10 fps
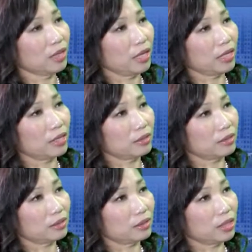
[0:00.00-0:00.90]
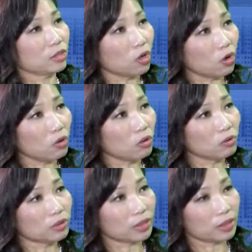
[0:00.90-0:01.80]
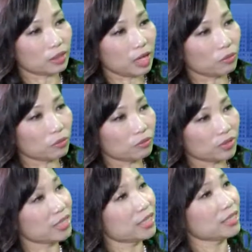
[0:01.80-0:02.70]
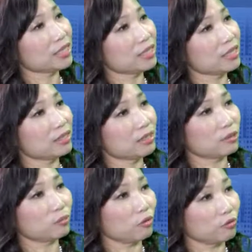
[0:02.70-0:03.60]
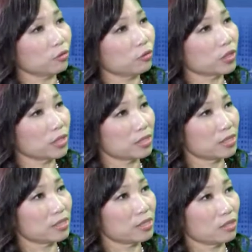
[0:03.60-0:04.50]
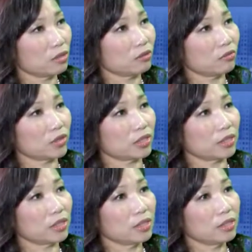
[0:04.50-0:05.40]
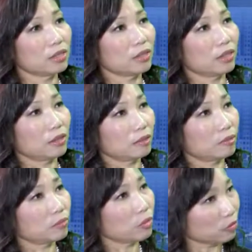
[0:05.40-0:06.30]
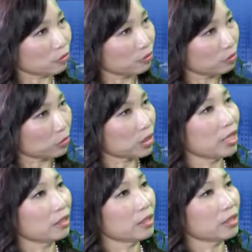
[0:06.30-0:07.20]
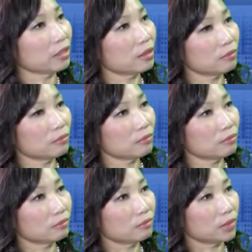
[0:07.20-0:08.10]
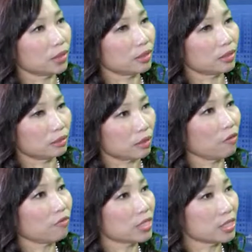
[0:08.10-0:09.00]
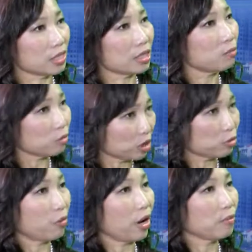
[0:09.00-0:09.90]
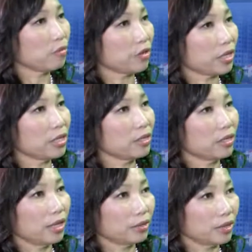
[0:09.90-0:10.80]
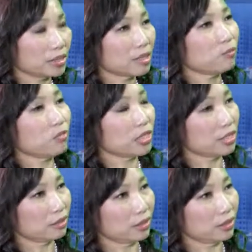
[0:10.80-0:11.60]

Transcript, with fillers: And uh, in all, uh, our CCT's uh, portfolio consists of uh, uh, both hotel income, uh, office income, which is primary, and then some retail